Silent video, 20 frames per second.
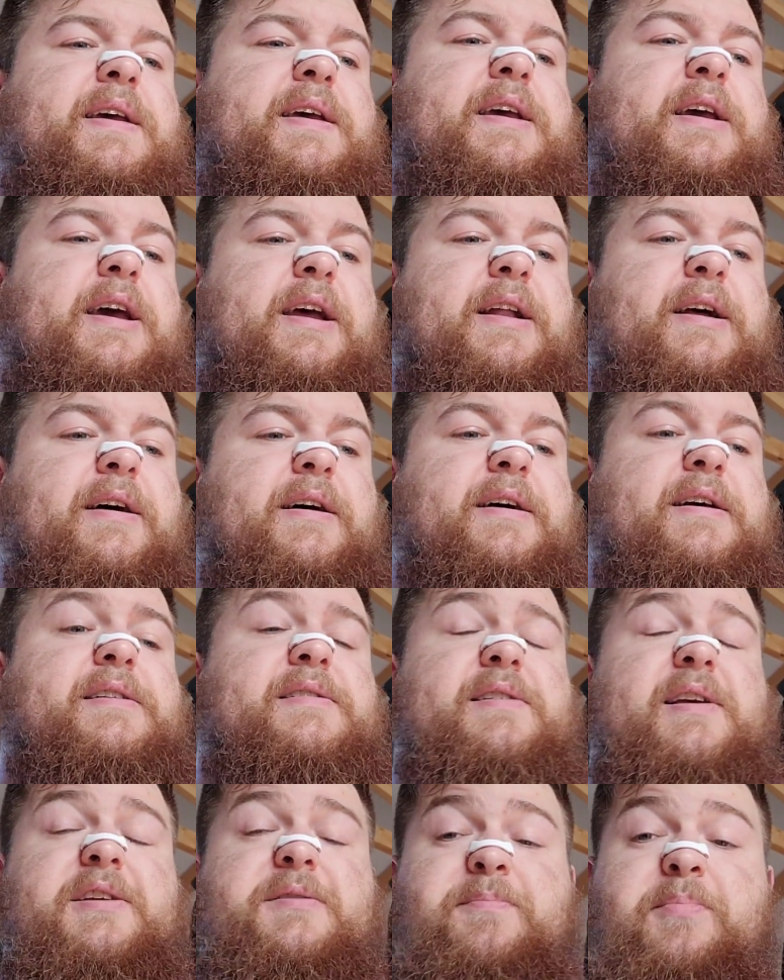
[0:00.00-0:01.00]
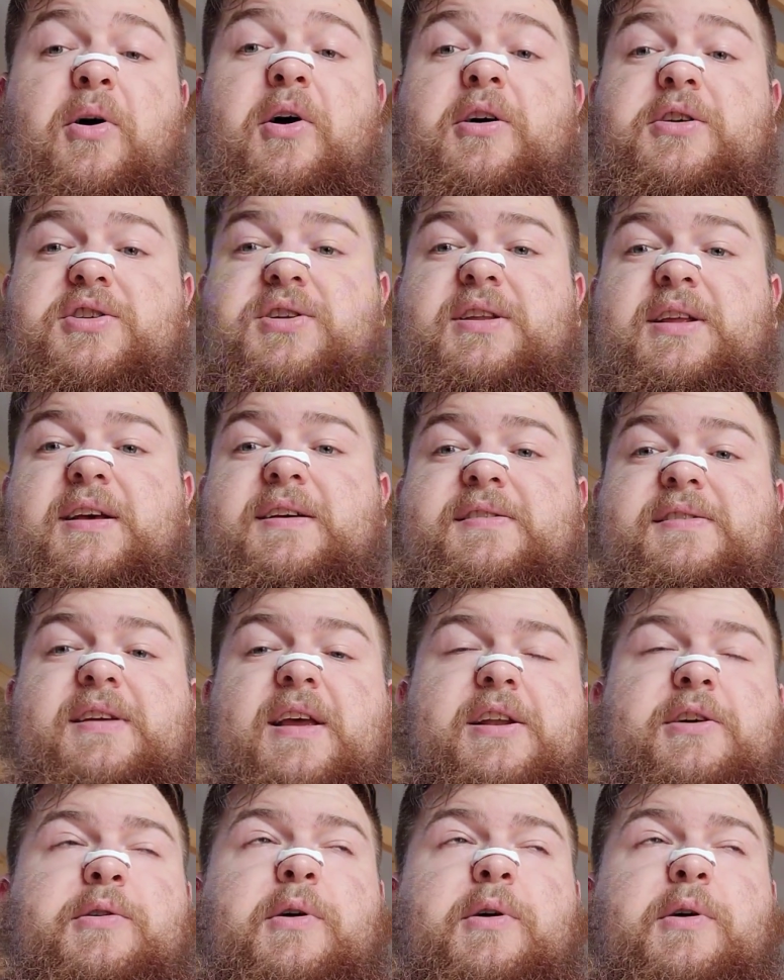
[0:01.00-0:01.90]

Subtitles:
And it says push this in